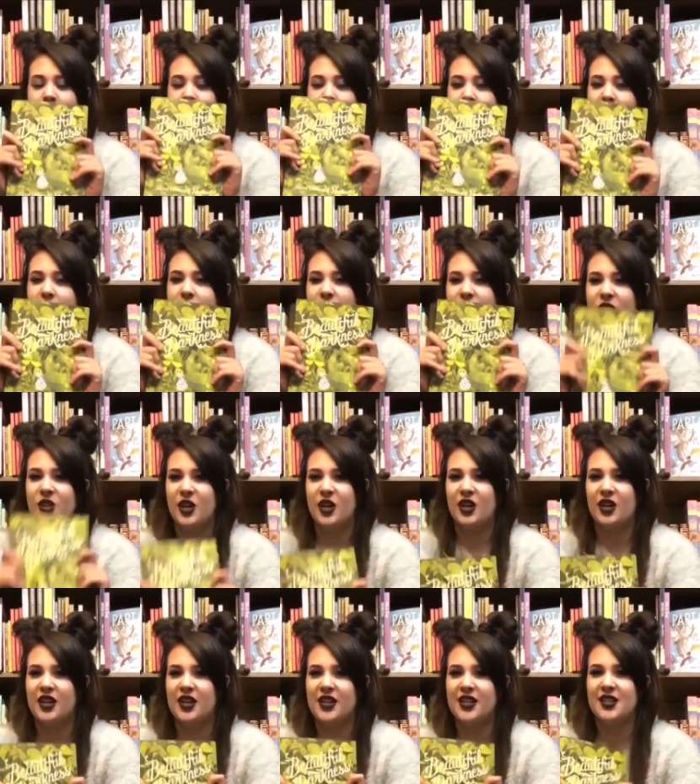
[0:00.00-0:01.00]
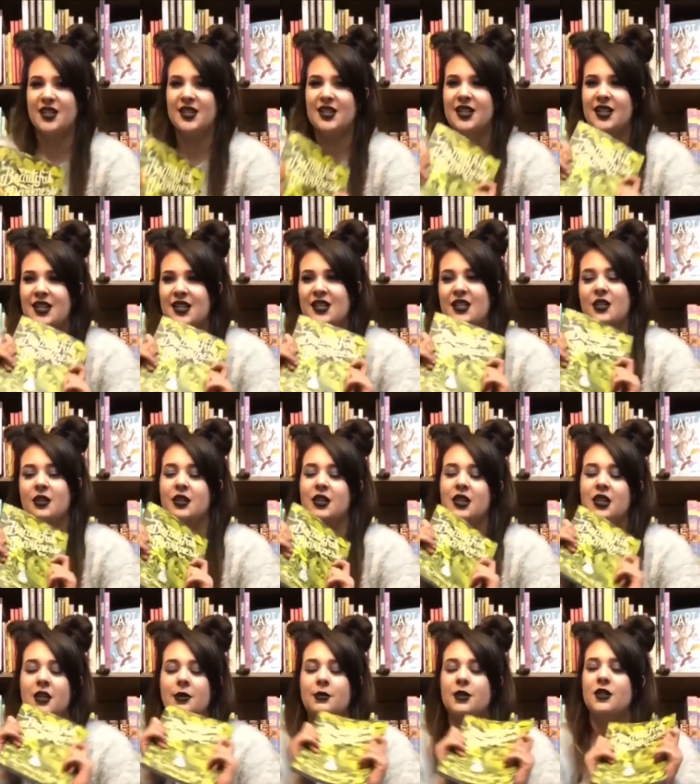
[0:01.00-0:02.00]
Beautiful Darkness. Sorry to
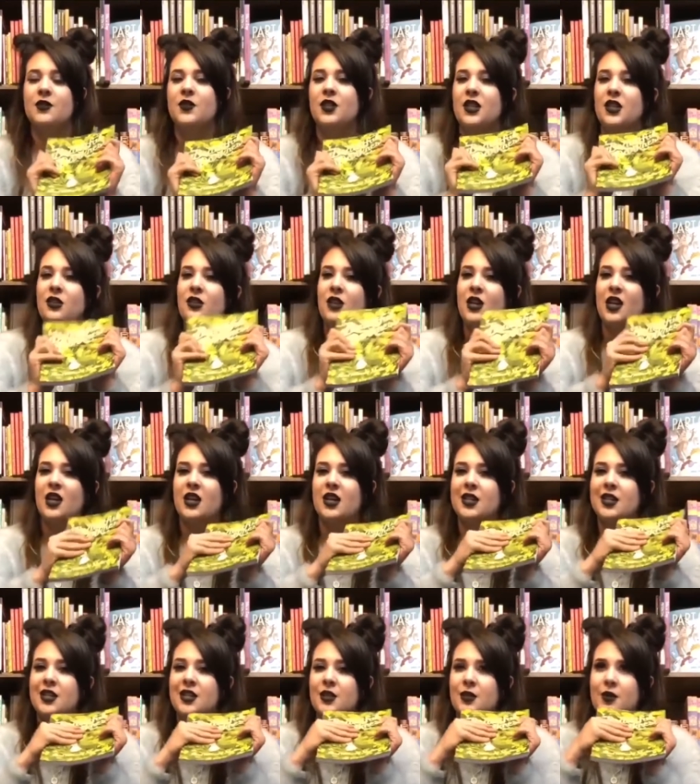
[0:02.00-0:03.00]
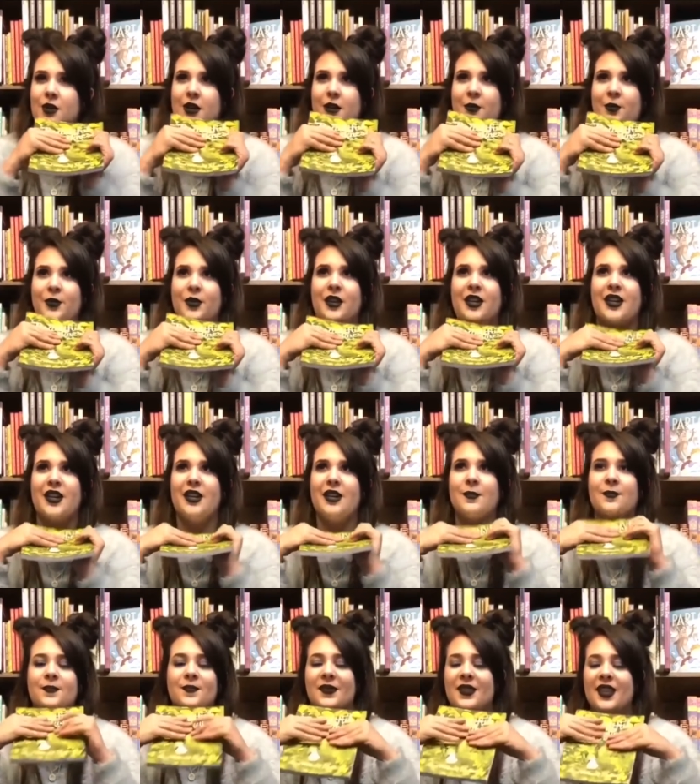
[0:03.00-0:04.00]
keep this video kind of short, but
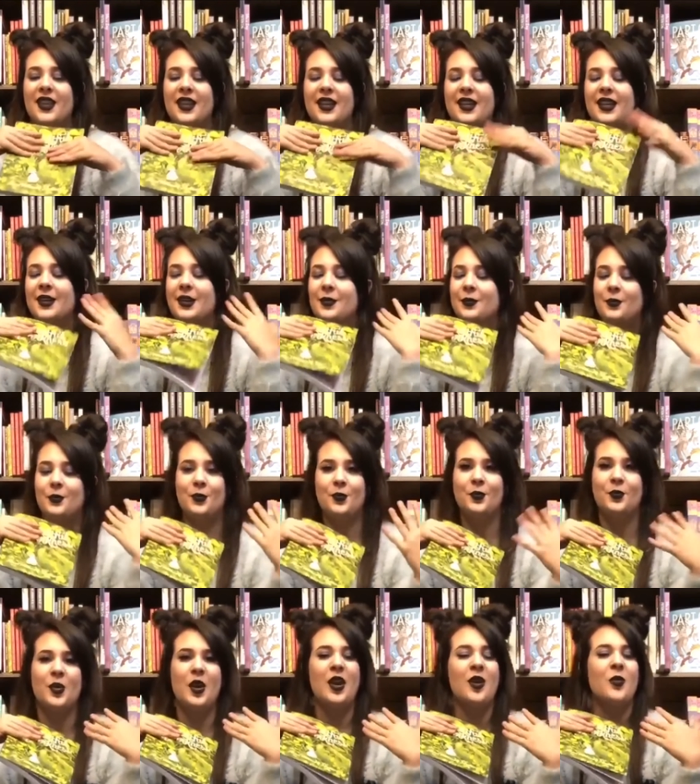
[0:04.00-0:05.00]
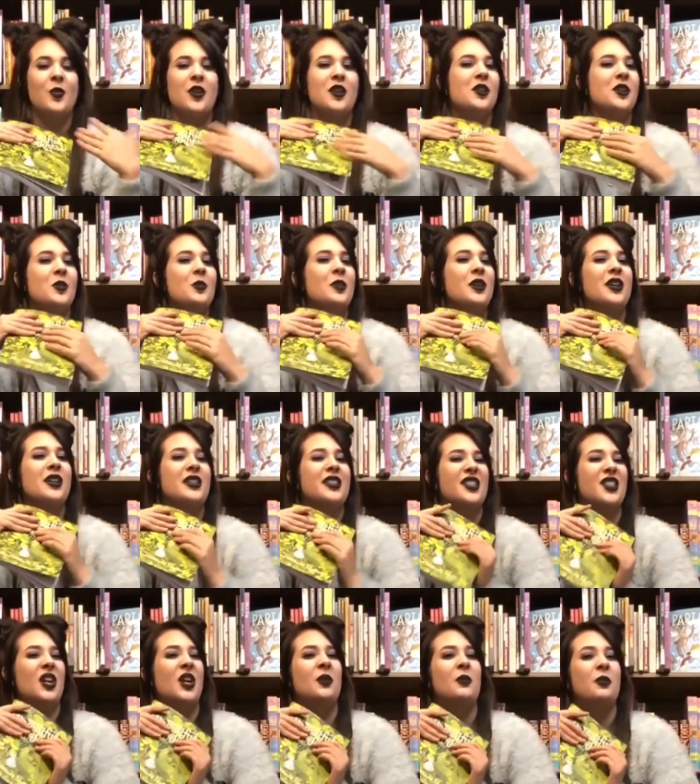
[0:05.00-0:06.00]
being one of the biggest
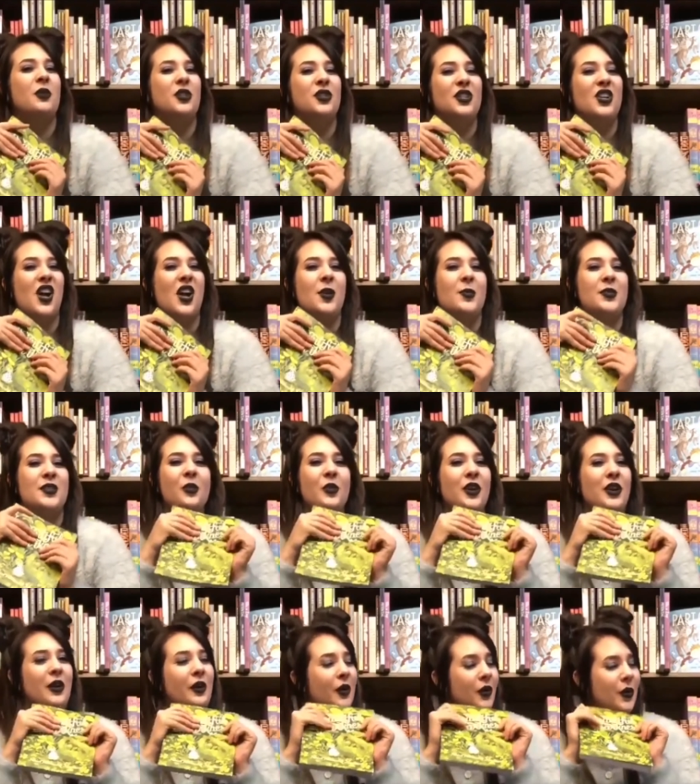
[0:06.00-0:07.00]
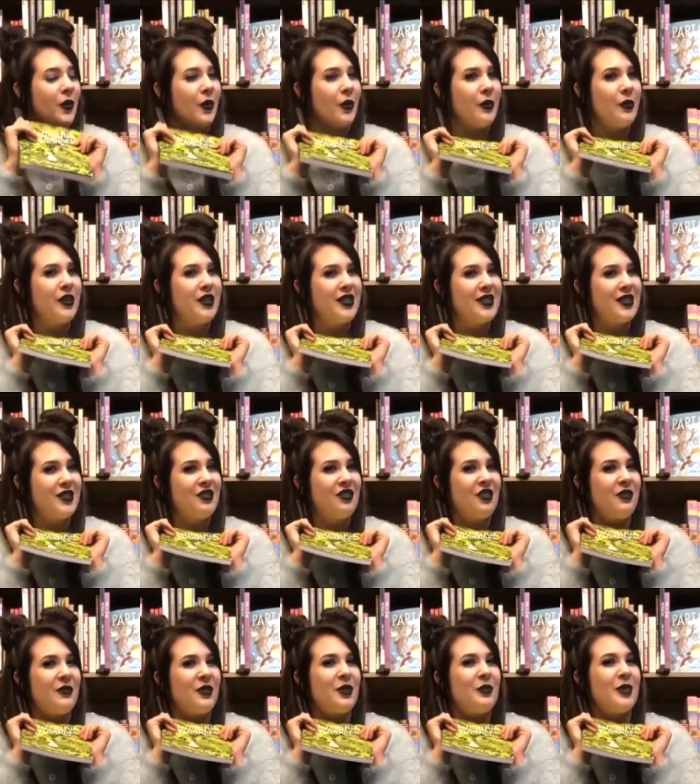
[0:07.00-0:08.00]
comic book shops, we are always
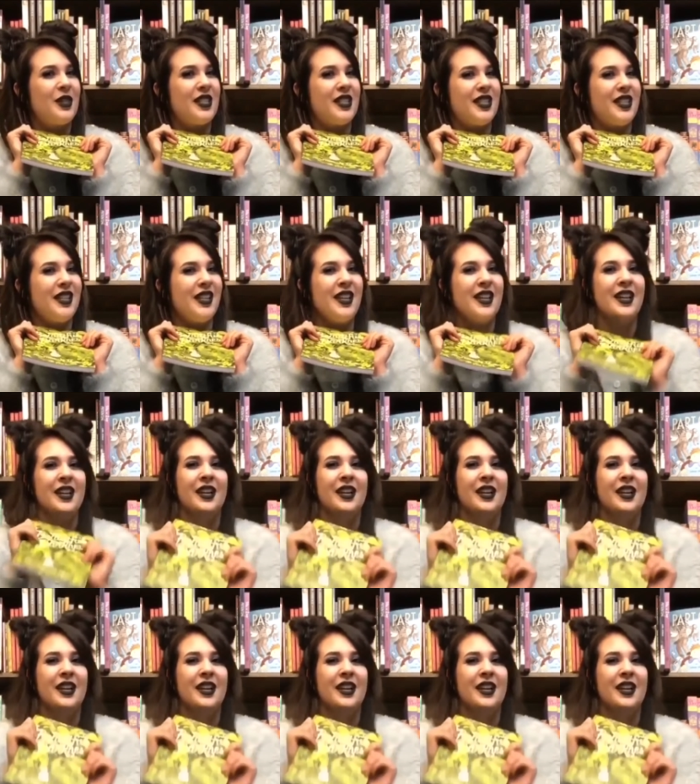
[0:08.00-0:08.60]
extremely busy.